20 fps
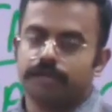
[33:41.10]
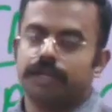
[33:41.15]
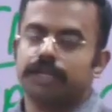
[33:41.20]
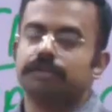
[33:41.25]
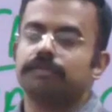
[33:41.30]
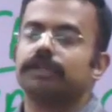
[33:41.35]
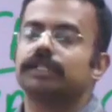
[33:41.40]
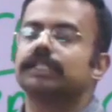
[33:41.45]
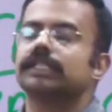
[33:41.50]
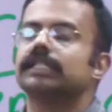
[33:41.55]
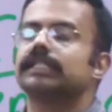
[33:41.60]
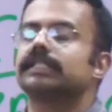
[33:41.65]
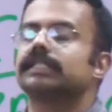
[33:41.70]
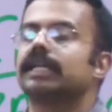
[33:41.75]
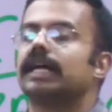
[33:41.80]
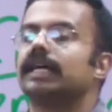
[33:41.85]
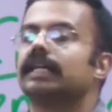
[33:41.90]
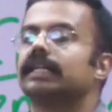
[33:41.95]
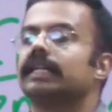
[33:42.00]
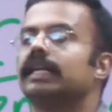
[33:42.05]
When was it
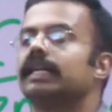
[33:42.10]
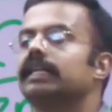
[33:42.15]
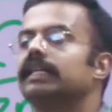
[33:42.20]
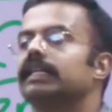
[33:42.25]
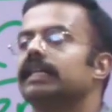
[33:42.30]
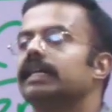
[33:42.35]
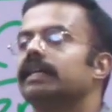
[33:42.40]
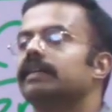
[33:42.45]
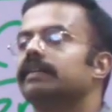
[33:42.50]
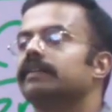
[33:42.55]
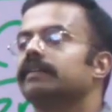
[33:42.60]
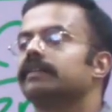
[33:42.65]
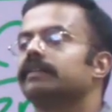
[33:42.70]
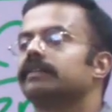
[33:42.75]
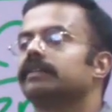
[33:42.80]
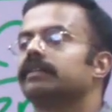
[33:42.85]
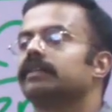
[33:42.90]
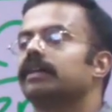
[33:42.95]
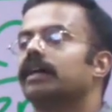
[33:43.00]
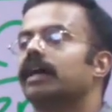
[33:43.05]
started? Year
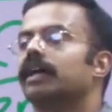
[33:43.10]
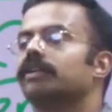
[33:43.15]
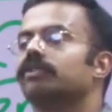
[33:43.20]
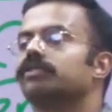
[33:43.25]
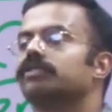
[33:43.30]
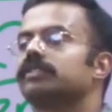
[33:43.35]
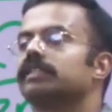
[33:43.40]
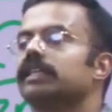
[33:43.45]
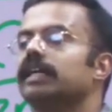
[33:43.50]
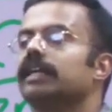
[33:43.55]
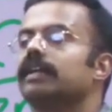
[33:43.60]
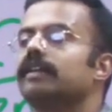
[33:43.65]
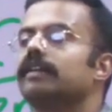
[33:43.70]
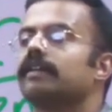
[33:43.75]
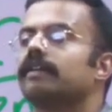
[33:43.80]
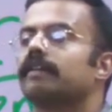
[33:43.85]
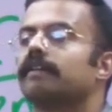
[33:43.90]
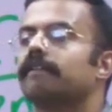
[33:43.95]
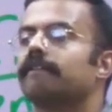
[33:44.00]
IUCN